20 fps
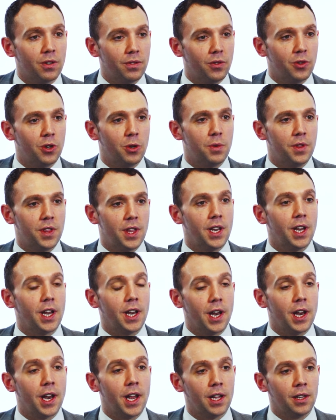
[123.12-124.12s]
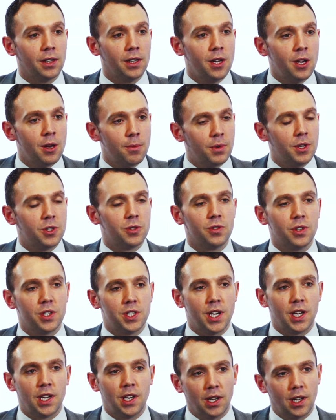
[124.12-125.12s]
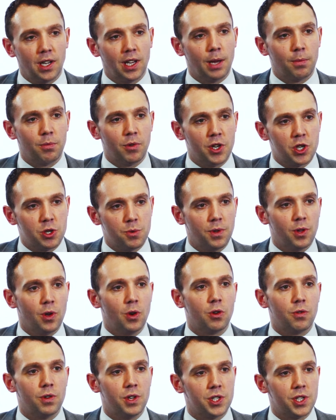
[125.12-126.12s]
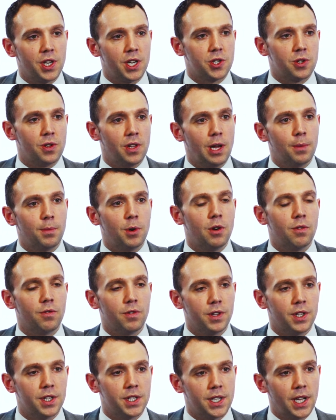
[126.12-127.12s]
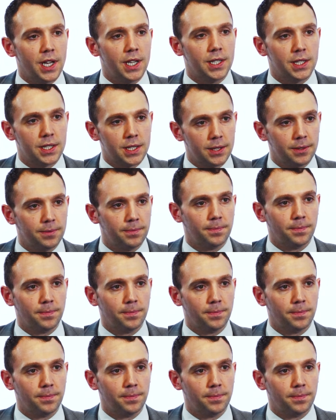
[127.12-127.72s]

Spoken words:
funding within NNL, but it's undertaken in collaboration with Oak Ridge National Lab over in the States.